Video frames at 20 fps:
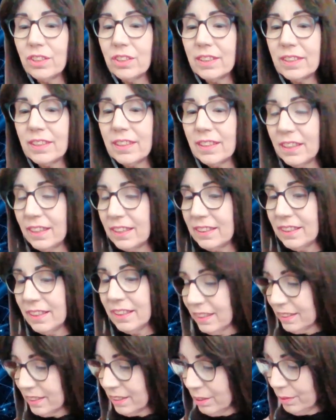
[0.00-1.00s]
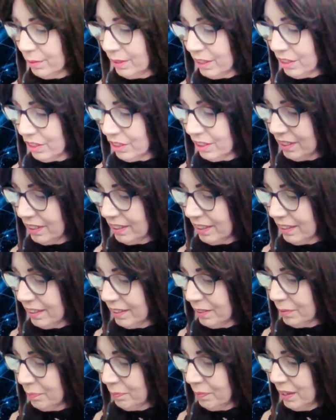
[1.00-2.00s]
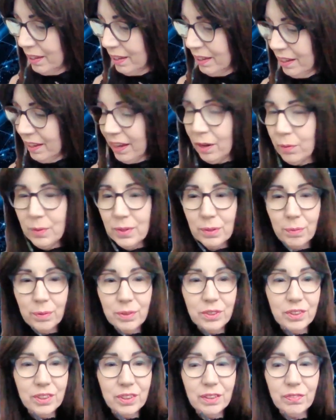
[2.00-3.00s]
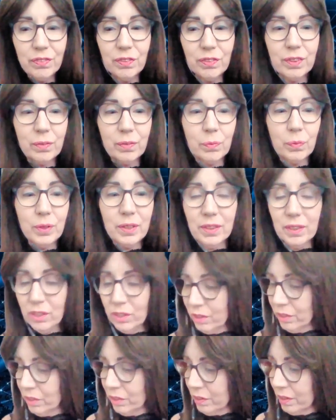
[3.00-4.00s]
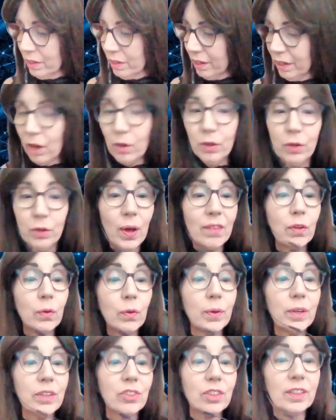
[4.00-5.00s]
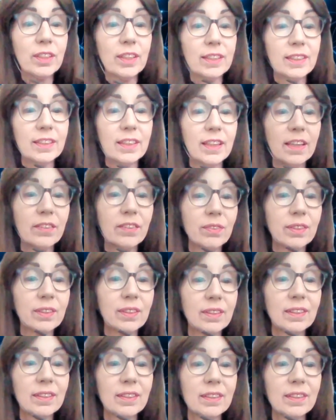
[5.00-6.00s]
Because they'd like a question. I was wondering if you, with your, you have a question. Yes, Catherine.